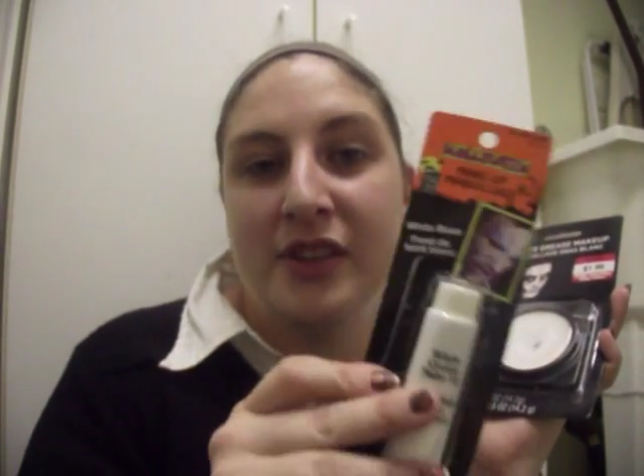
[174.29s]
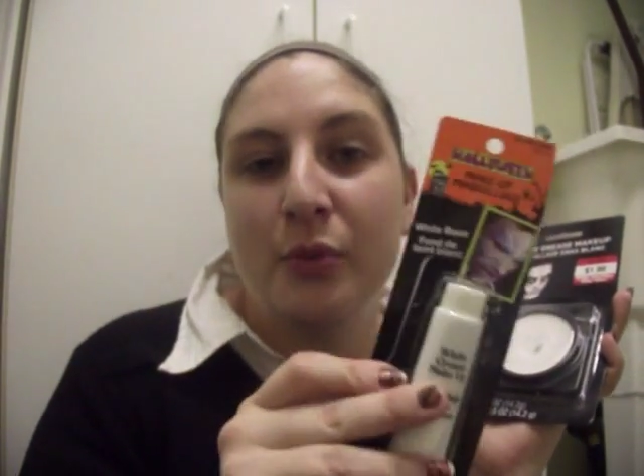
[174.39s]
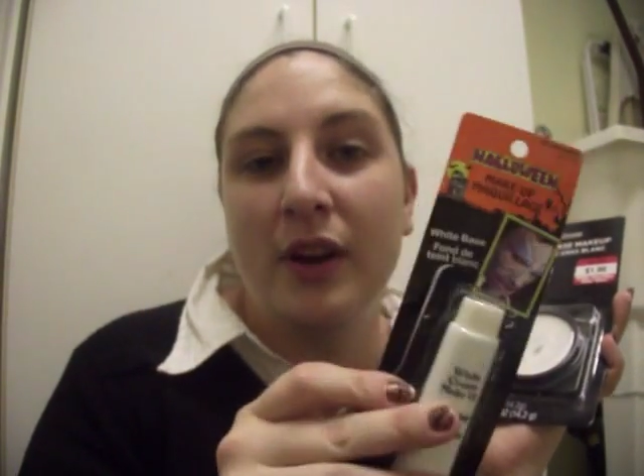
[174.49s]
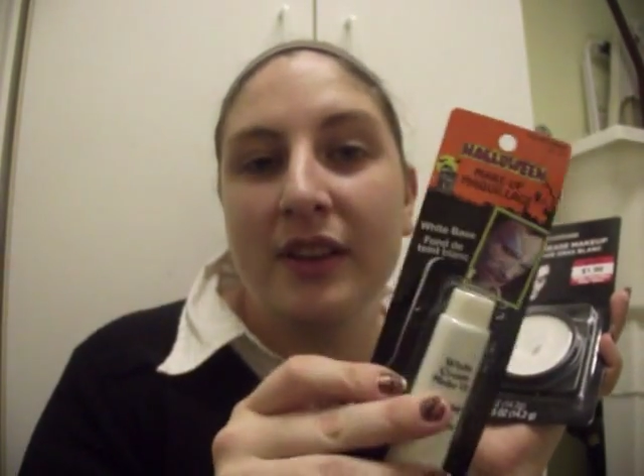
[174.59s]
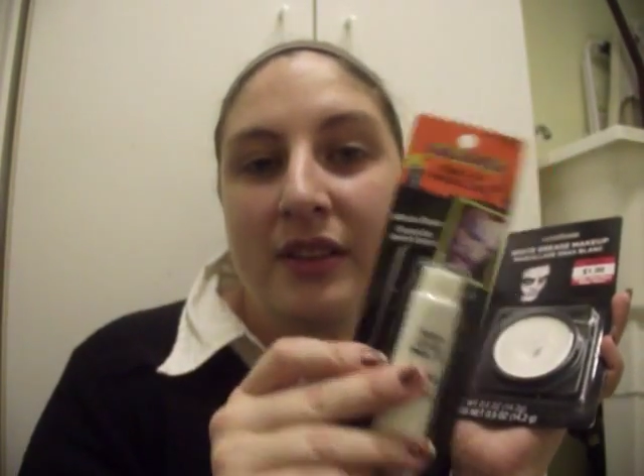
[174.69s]

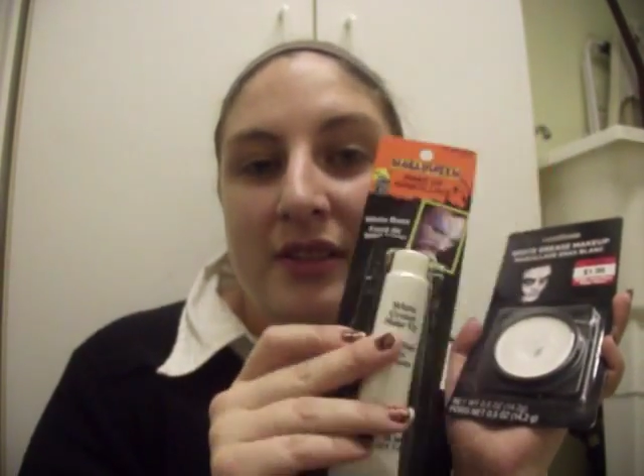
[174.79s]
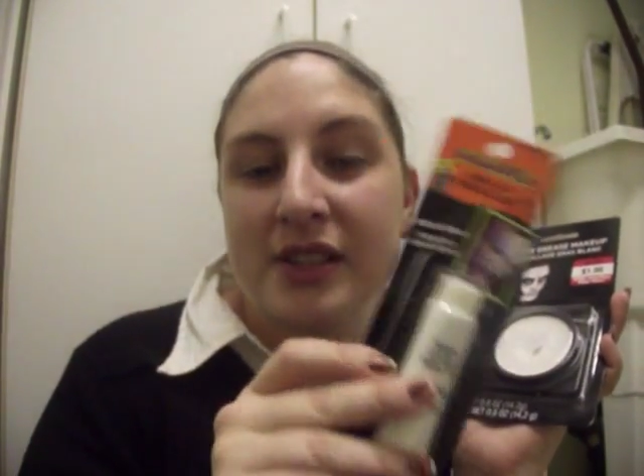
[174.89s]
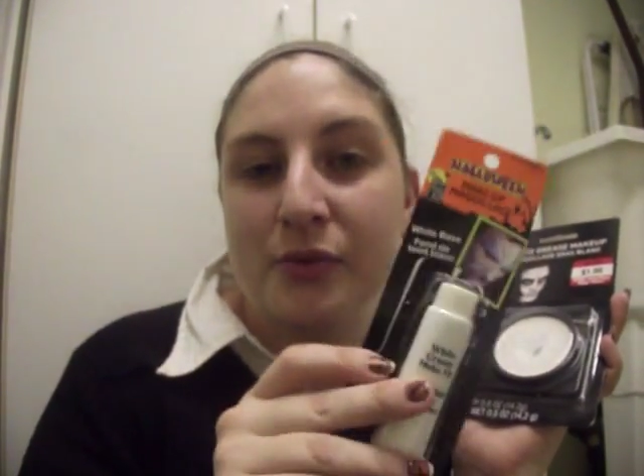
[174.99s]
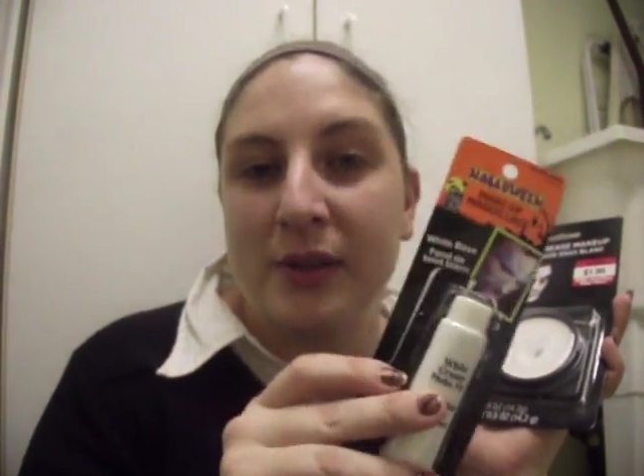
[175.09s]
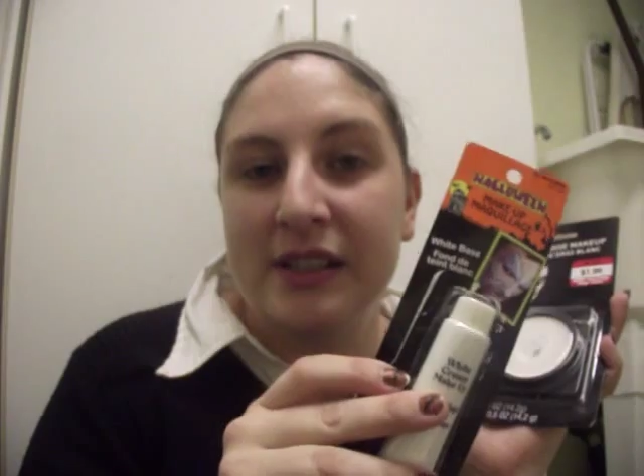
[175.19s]
one
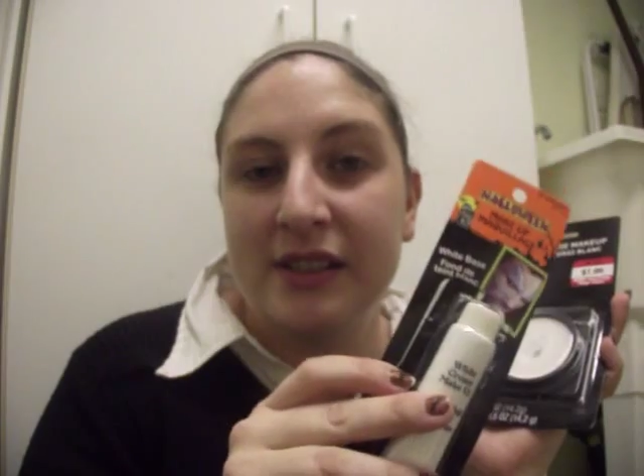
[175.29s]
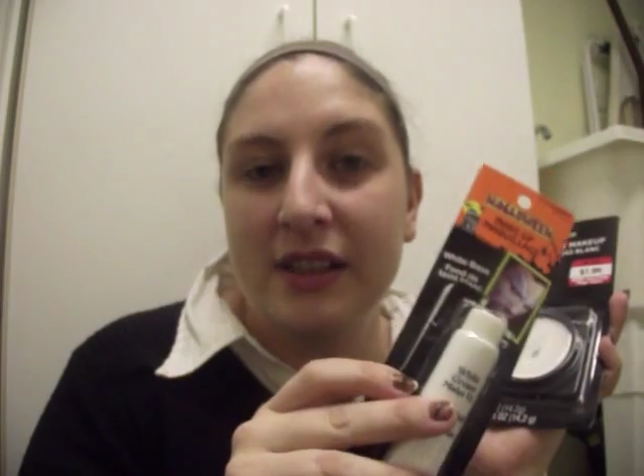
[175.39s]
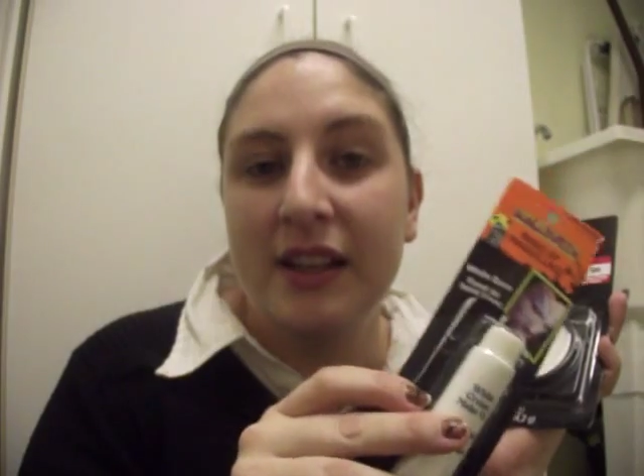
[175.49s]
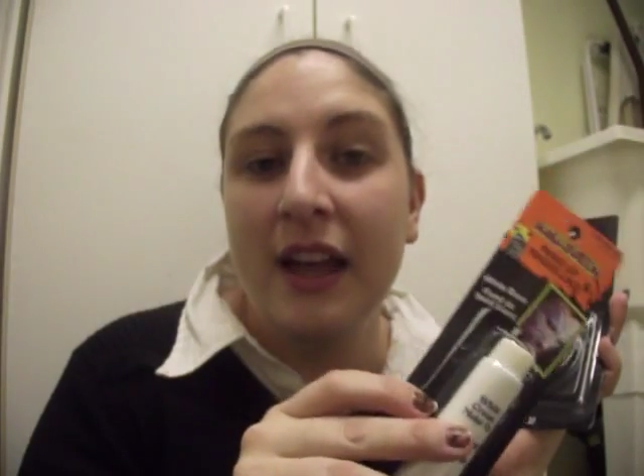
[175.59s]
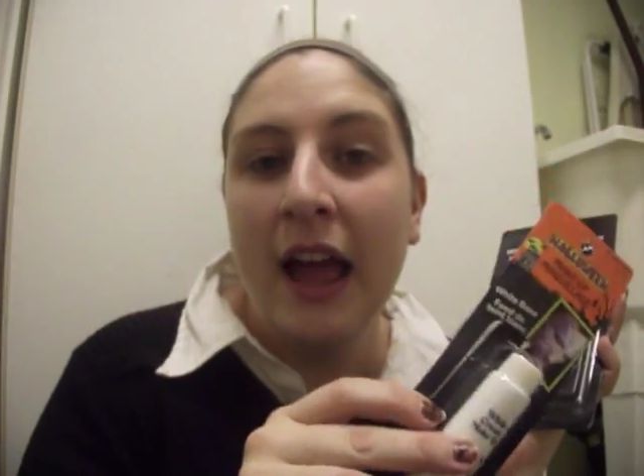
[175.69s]
just recently,